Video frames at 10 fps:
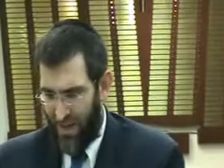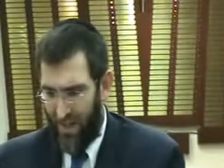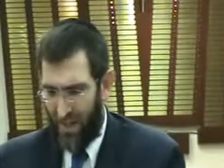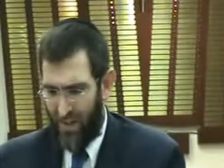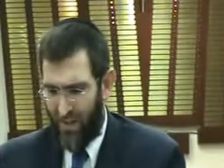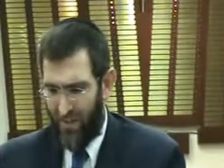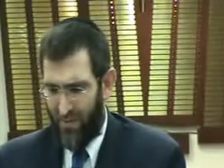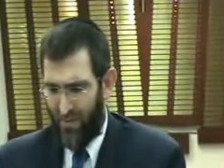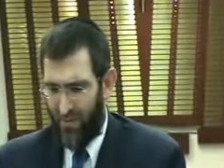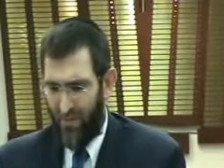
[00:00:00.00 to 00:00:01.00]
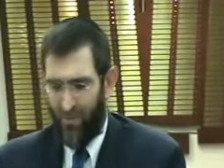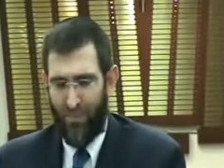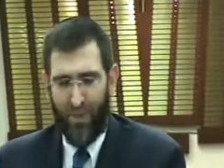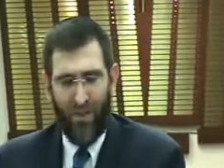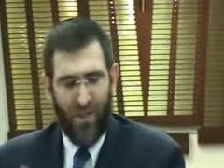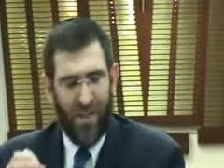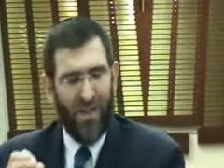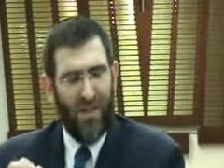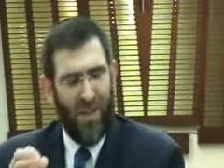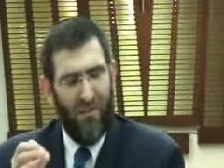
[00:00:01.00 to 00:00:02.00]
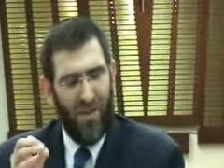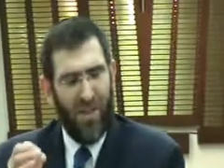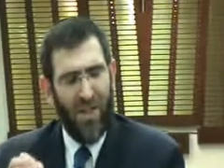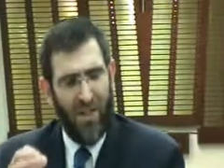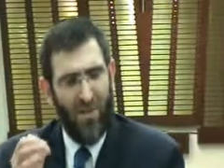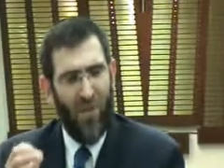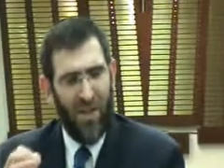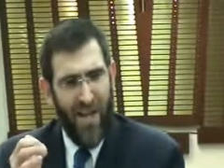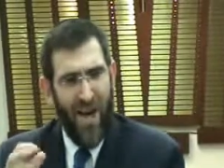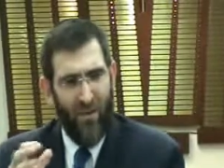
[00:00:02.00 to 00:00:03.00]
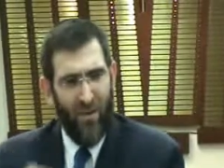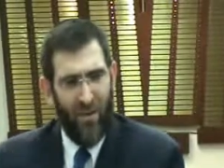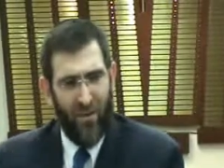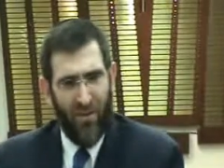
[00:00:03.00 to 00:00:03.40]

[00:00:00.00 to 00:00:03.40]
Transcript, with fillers: He says, But I'm listening to, I'm listening to you right now.